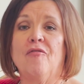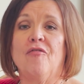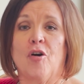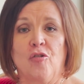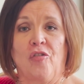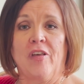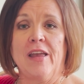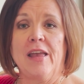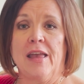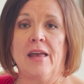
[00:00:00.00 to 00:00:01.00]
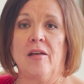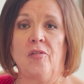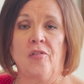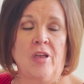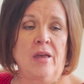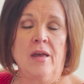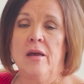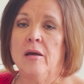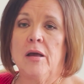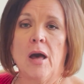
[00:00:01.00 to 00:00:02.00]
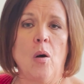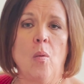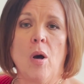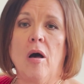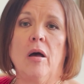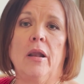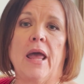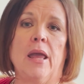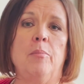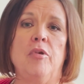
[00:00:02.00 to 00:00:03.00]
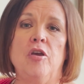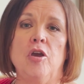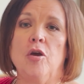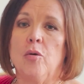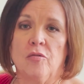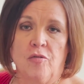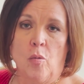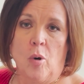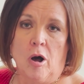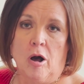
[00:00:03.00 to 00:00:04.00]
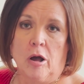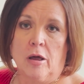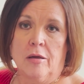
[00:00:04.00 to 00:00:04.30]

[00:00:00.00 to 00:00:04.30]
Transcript: First thing is go on a beautiful walk.